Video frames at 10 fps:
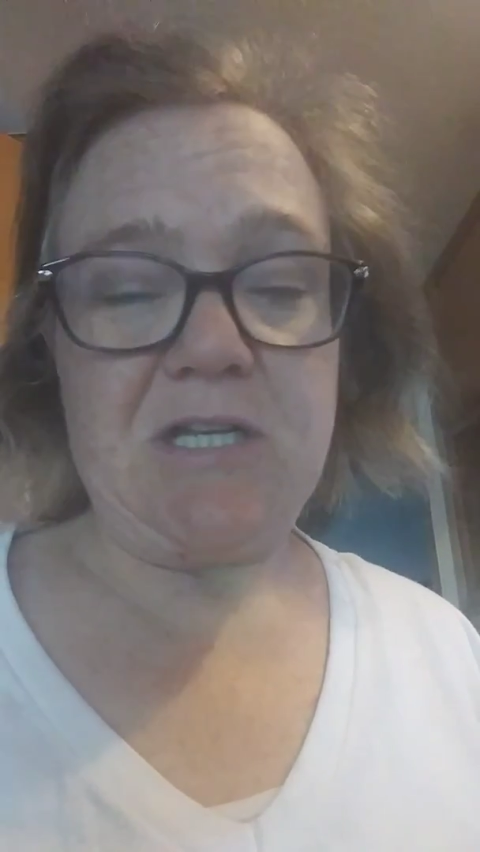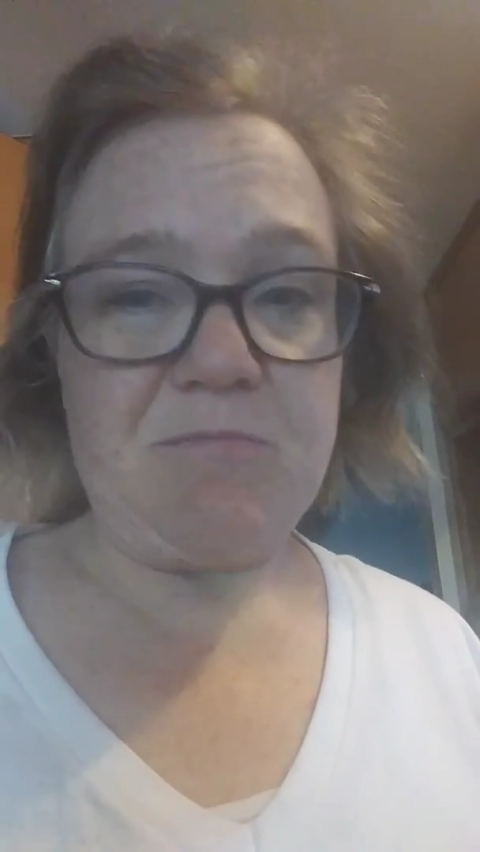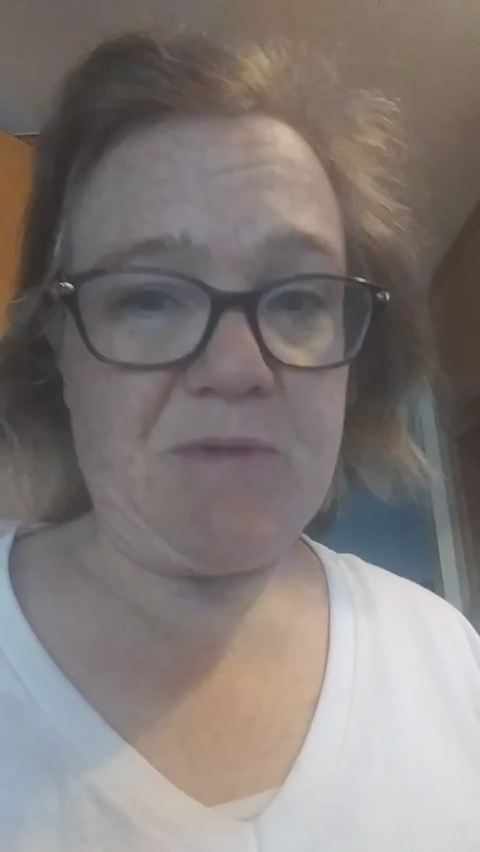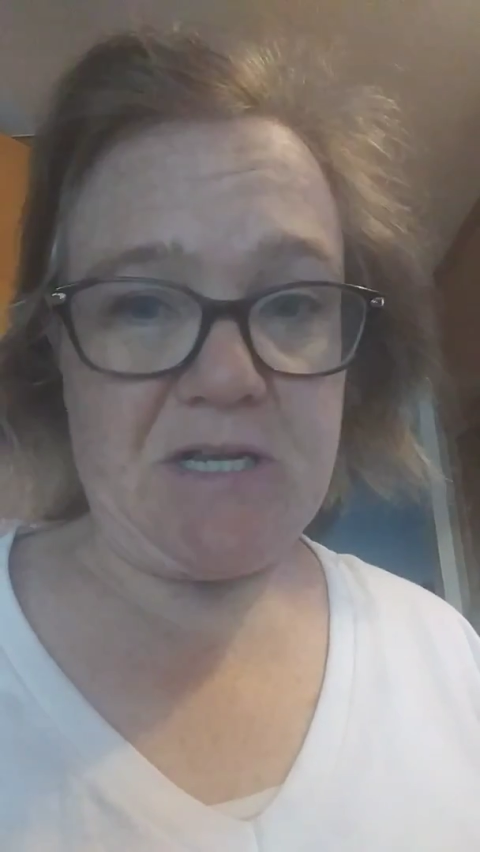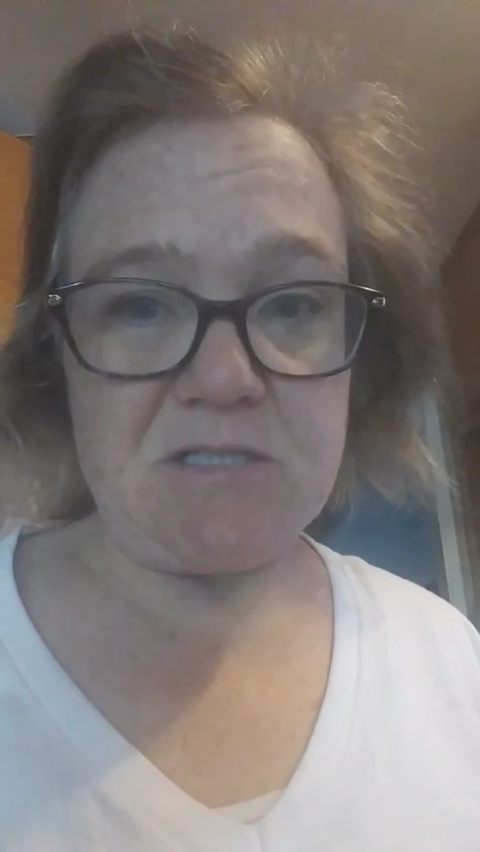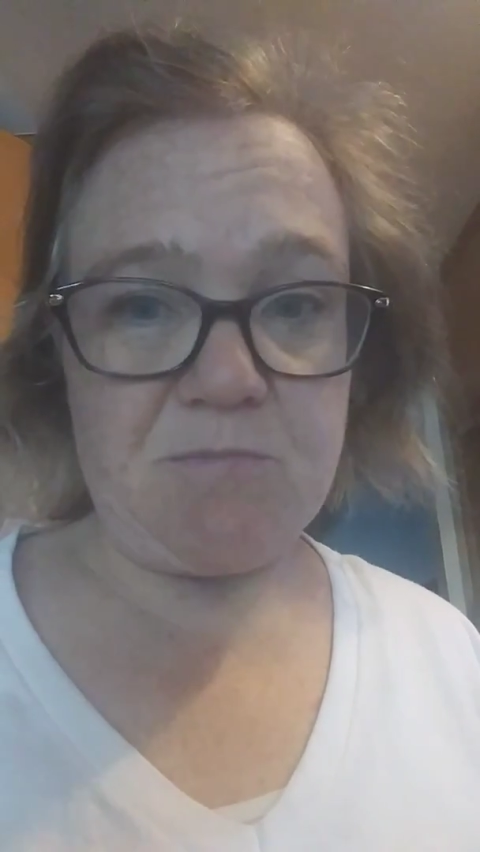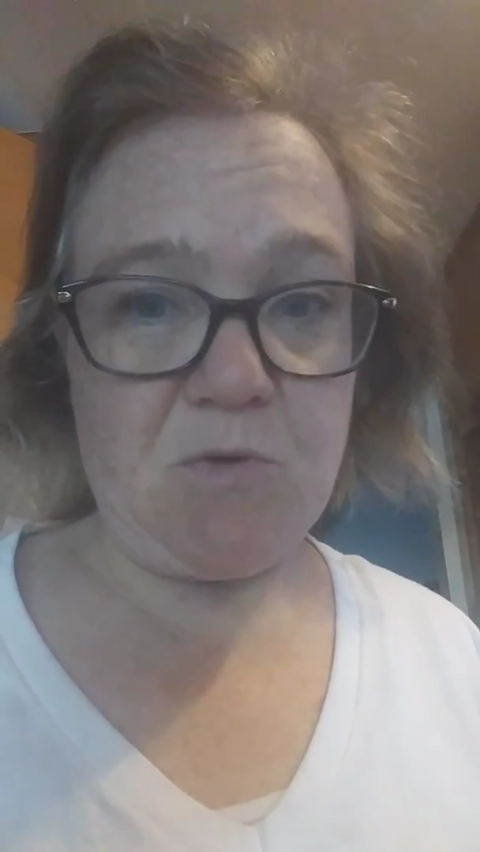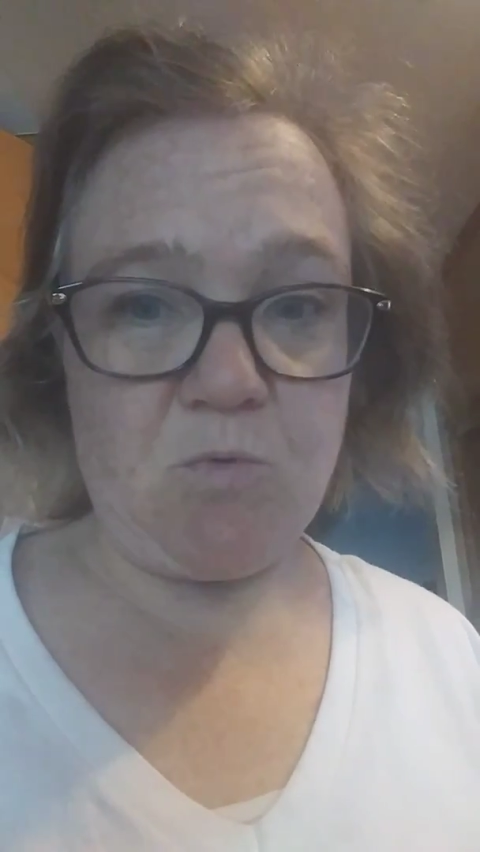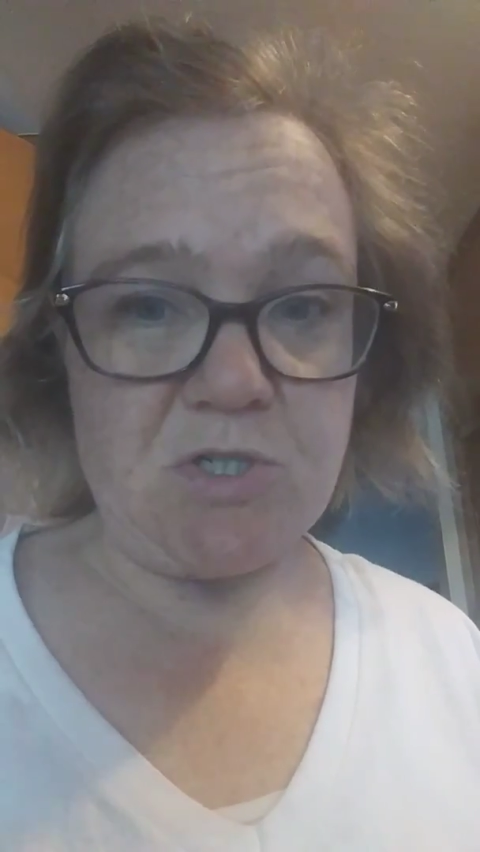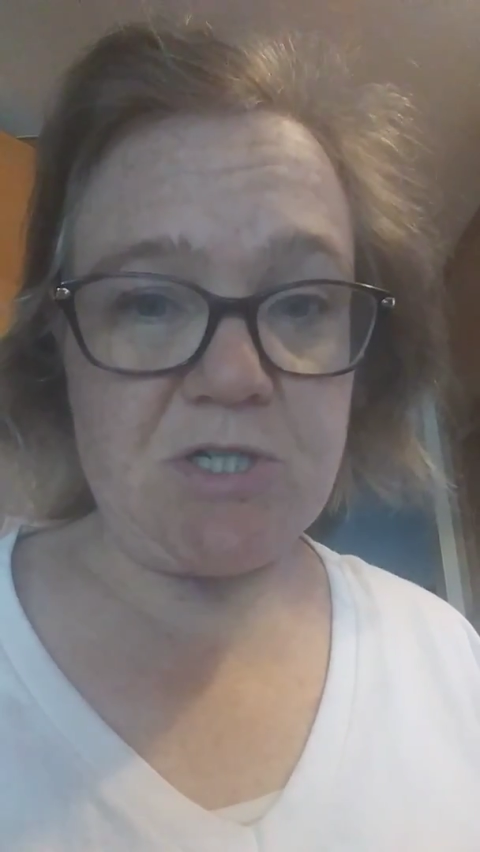demands to be
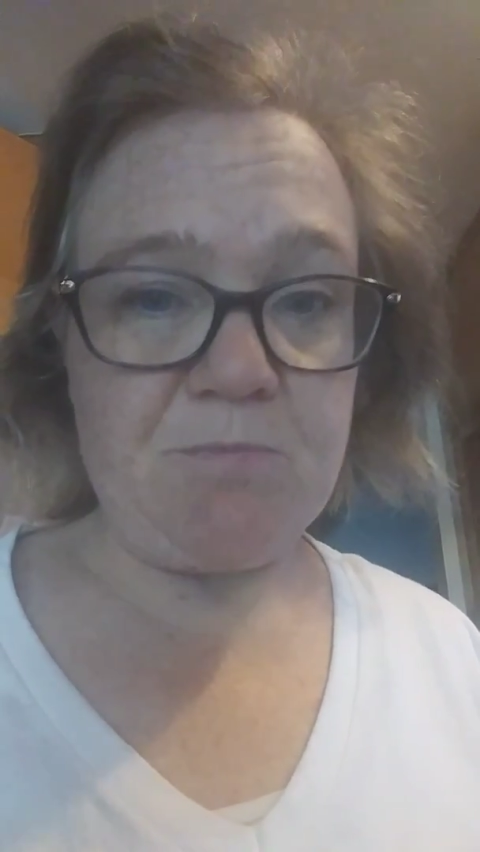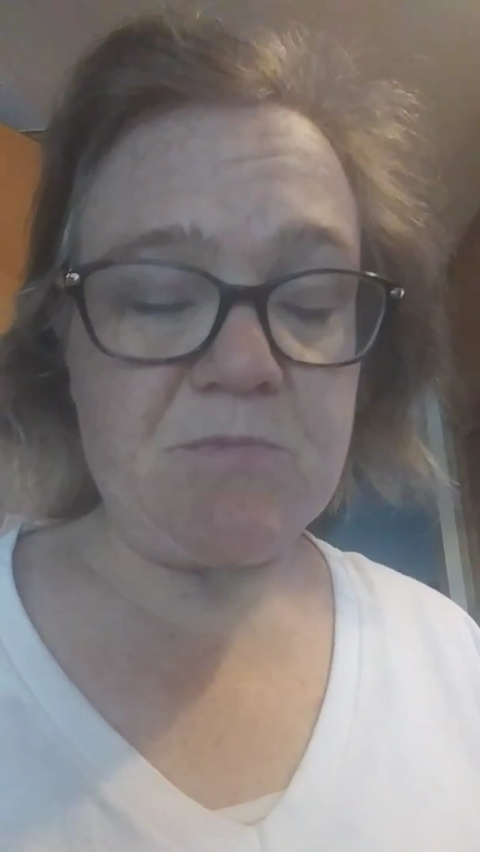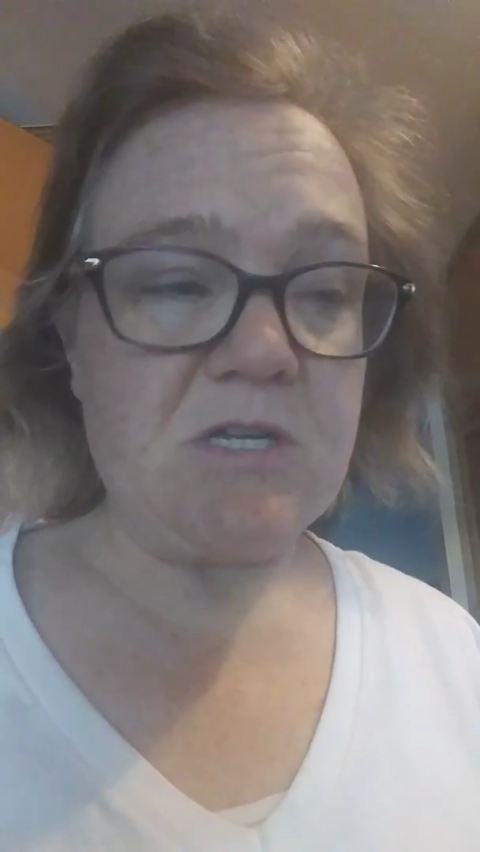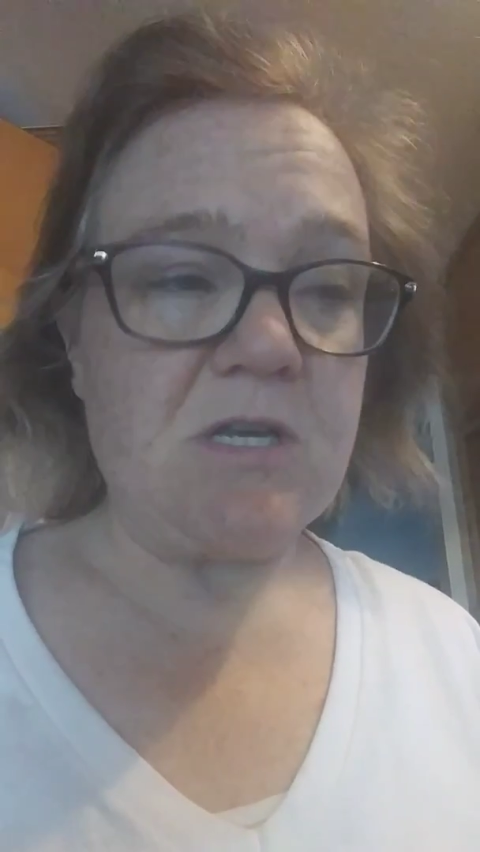worshipped.